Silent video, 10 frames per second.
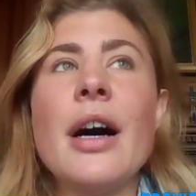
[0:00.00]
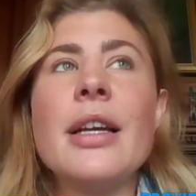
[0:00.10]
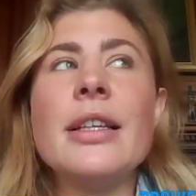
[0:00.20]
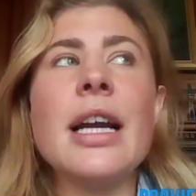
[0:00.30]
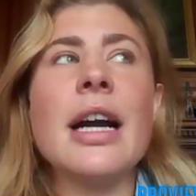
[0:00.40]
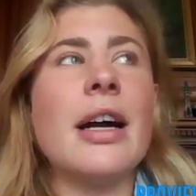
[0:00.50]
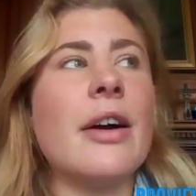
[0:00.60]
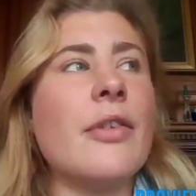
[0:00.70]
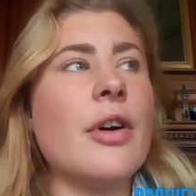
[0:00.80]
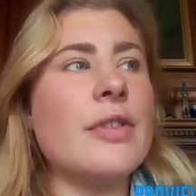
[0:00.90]

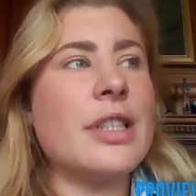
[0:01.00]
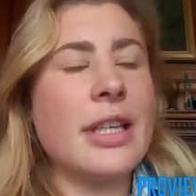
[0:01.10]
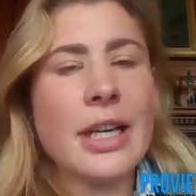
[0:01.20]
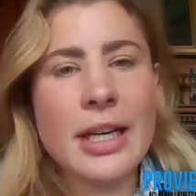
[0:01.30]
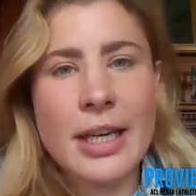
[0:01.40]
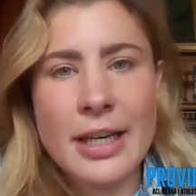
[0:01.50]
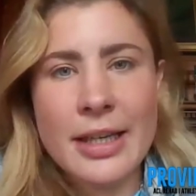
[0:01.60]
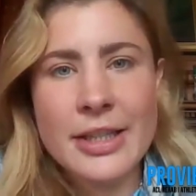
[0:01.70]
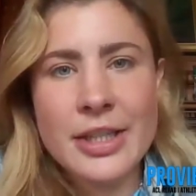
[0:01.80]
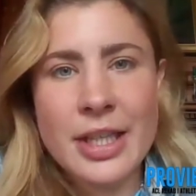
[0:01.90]
Obviously,
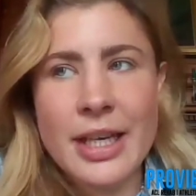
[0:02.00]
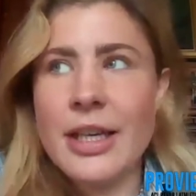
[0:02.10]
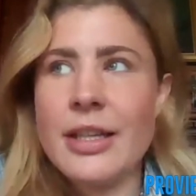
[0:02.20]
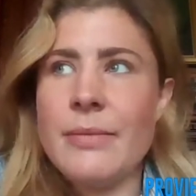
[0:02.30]
initially